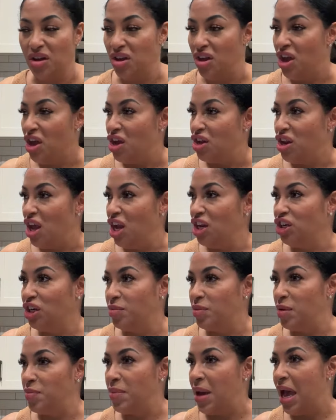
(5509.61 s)
Uh, they should
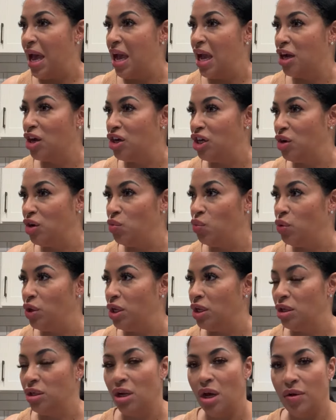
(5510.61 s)
be buying
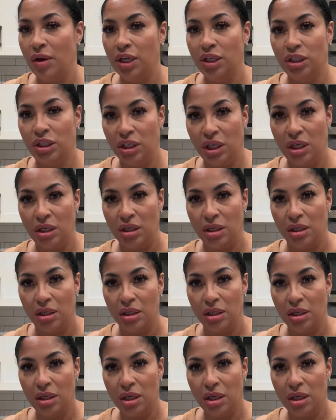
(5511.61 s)
Goodwill. No, they shouldn't.